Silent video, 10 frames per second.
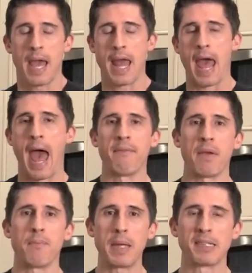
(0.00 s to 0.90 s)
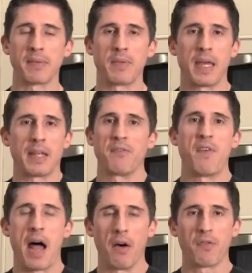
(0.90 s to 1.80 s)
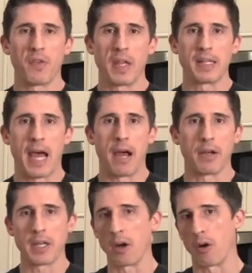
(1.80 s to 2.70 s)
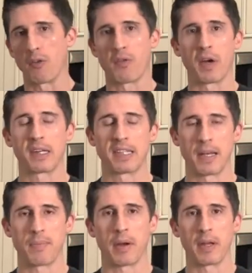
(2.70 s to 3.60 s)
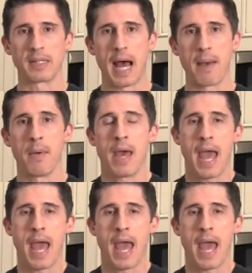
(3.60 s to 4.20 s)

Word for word: and have it be something they can follow for the entire year or for an extended period of time.